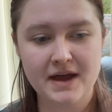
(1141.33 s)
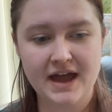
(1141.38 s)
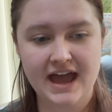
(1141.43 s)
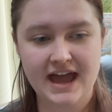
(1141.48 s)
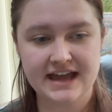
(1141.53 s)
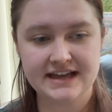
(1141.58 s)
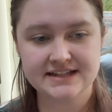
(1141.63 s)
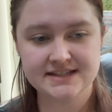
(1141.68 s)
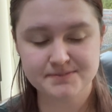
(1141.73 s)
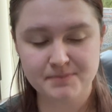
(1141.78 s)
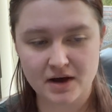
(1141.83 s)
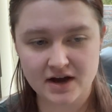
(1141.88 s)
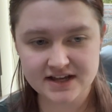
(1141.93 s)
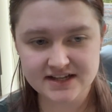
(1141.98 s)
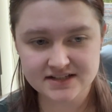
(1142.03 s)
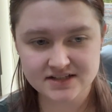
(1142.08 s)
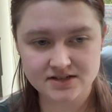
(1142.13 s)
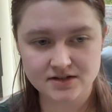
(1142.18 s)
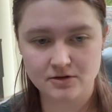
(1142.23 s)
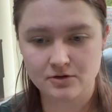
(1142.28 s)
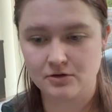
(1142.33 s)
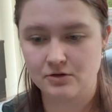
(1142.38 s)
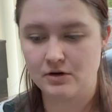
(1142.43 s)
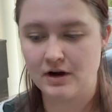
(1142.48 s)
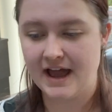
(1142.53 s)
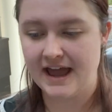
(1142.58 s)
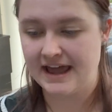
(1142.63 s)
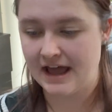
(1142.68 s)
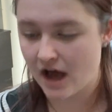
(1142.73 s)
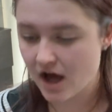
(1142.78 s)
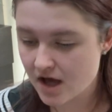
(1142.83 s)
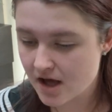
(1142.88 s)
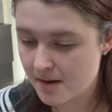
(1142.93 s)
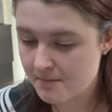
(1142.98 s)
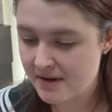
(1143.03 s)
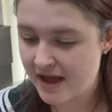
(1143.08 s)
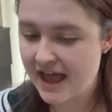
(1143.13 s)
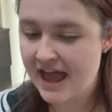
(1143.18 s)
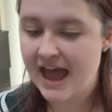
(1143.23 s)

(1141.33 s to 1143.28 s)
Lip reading: a spice or a herb,